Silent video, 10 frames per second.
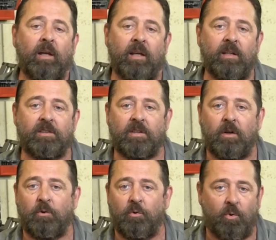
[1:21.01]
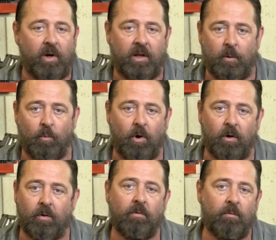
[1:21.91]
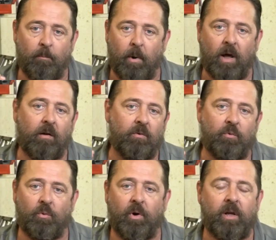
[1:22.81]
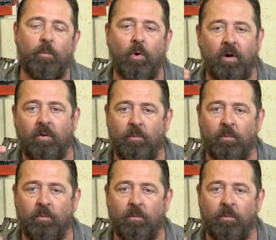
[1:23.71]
is drinking water, bottled drinking water.